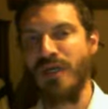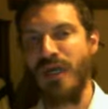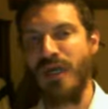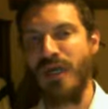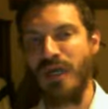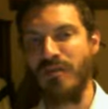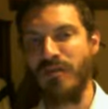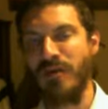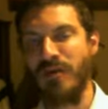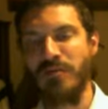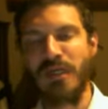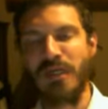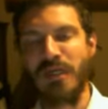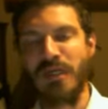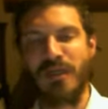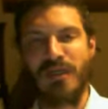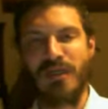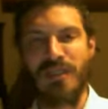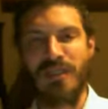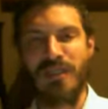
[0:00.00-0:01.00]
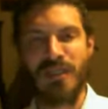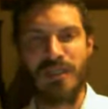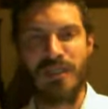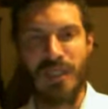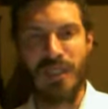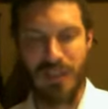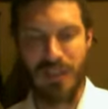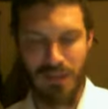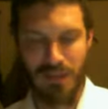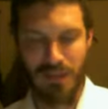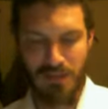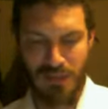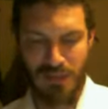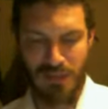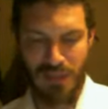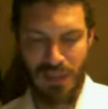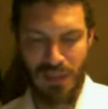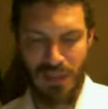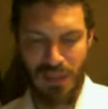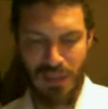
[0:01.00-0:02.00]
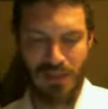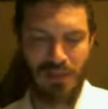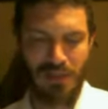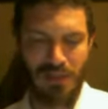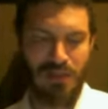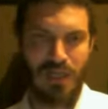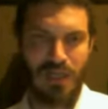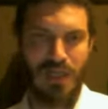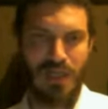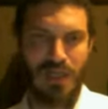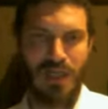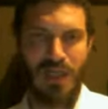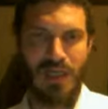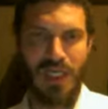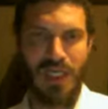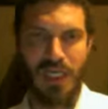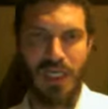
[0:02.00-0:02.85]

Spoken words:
I want to make a thing that's sensible, and if